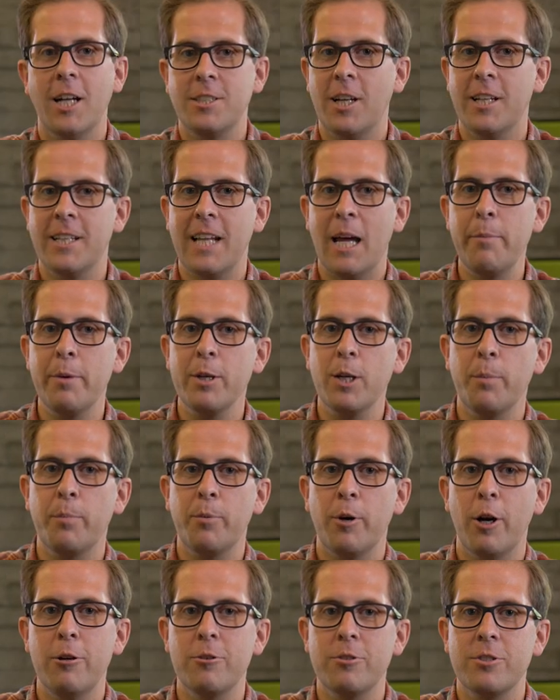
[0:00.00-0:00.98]
Our dynamic
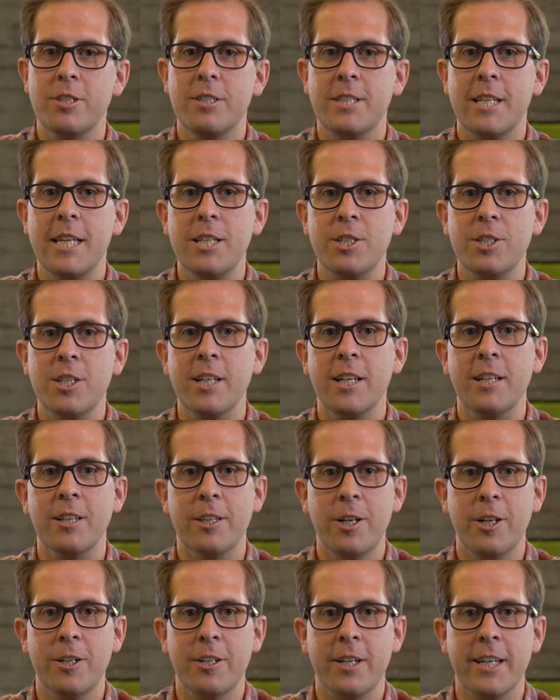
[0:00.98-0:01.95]
approach to teaching and
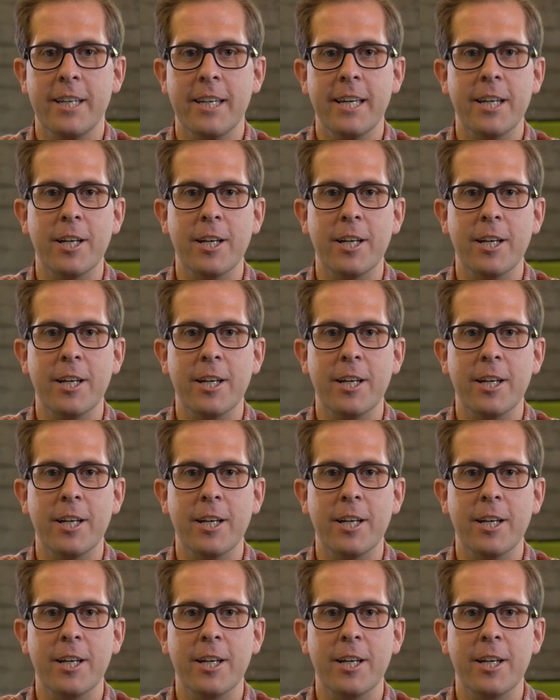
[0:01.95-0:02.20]
learning